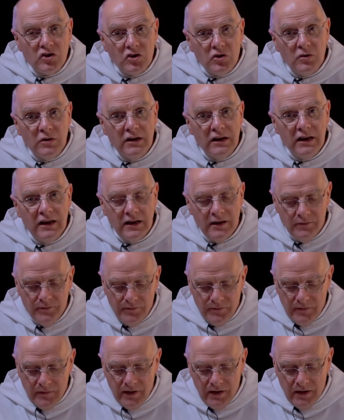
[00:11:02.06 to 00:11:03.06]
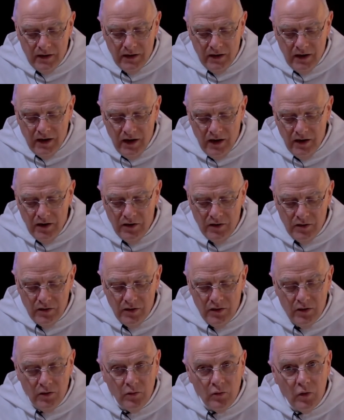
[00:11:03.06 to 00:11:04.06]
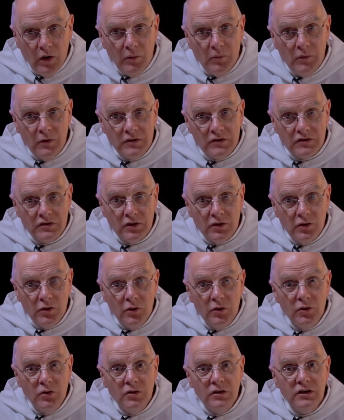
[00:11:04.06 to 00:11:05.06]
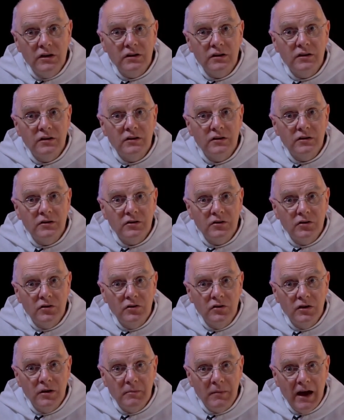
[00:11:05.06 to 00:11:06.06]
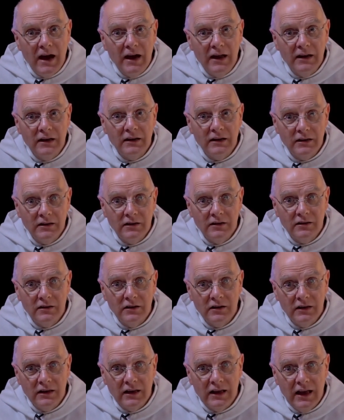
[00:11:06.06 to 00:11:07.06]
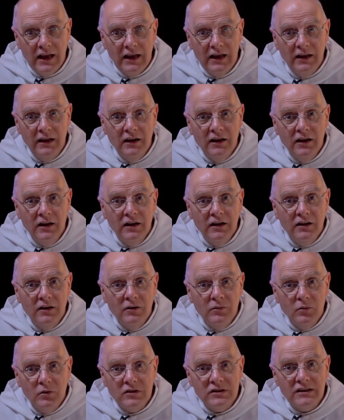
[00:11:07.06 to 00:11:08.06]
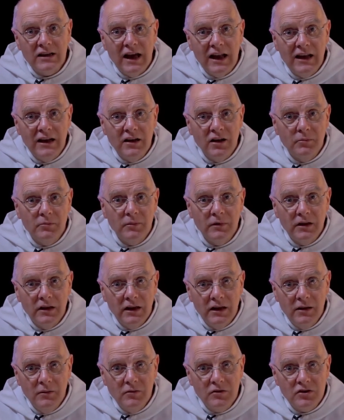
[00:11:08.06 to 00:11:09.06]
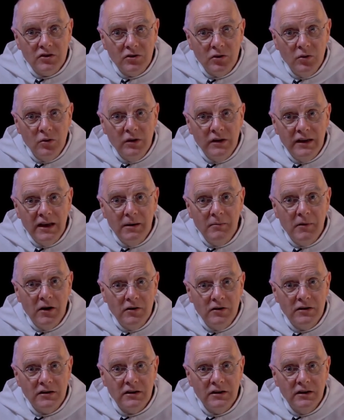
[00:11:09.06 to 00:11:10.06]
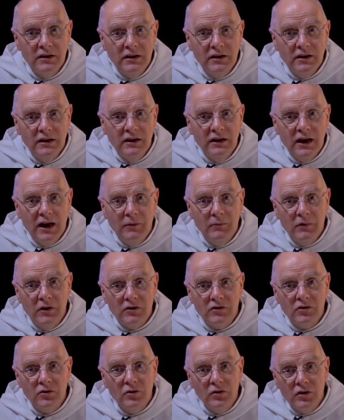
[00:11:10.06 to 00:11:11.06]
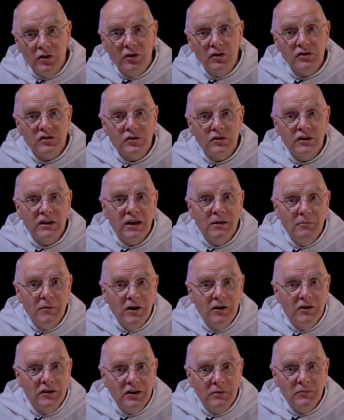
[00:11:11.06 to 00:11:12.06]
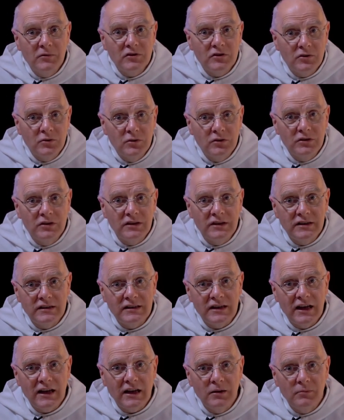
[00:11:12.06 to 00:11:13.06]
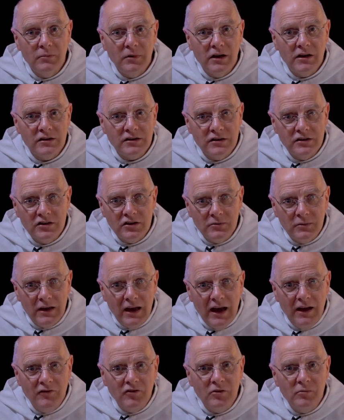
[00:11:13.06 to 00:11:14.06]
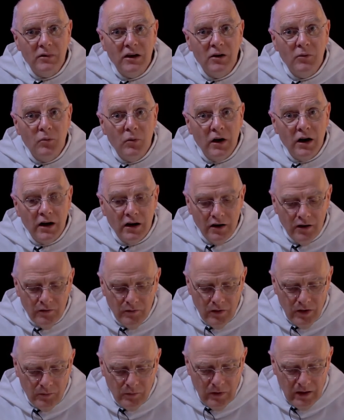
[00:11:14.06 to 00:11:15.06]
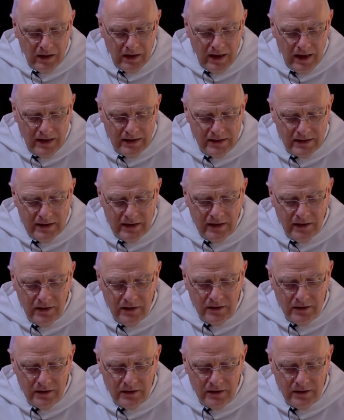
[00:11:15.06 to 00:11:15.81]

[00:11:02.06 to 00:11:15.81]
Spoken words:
shown here how what was owed to the man, to the king, was tallied up. He was told the amount, and we are told also the amount that was owed to the second person. So we have to be aware of what we're cancelling